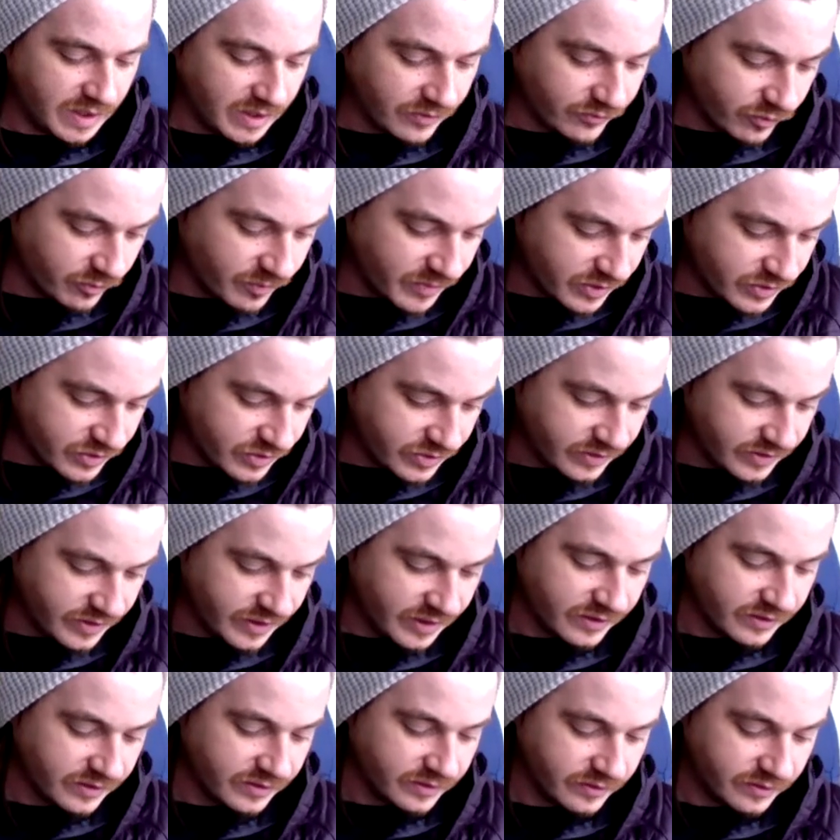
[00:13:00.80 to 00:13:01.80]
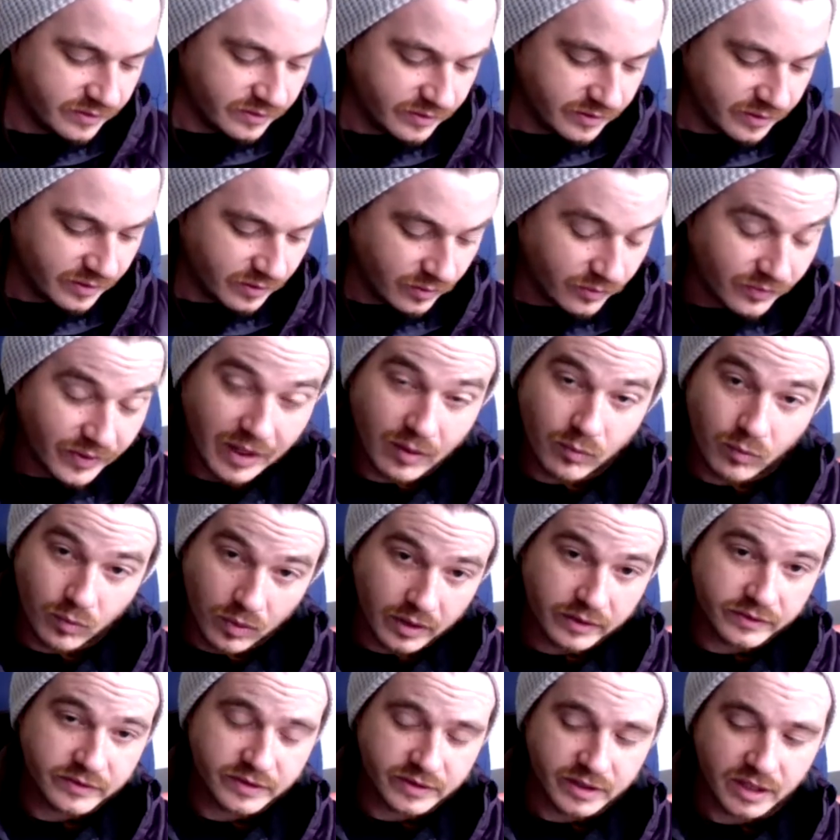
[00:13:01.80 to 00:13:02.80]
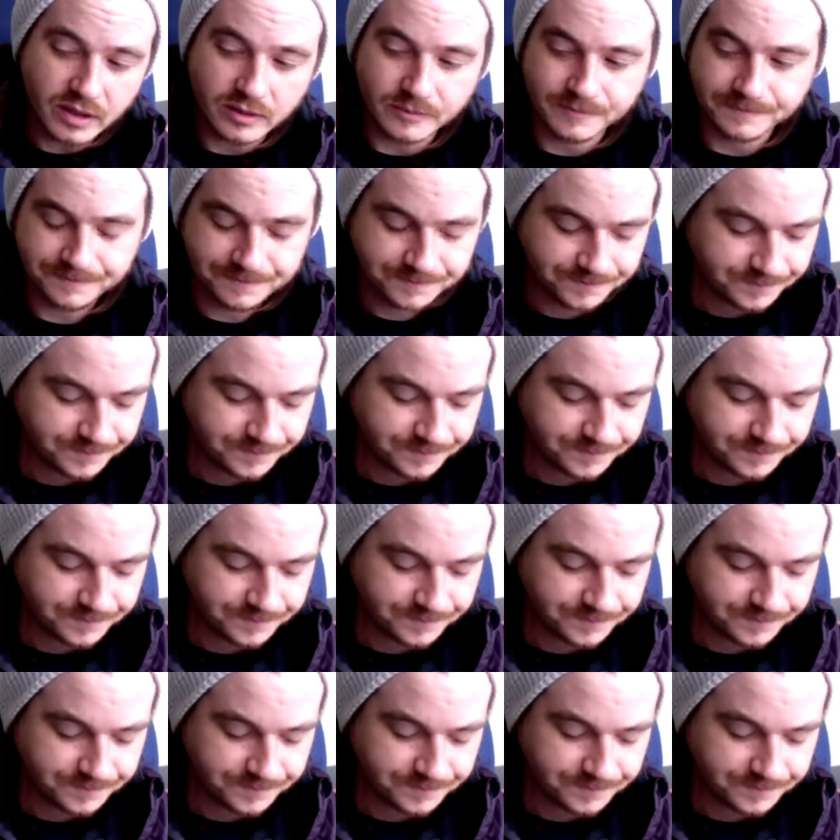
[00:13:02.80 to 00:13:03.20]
information that, they want to know.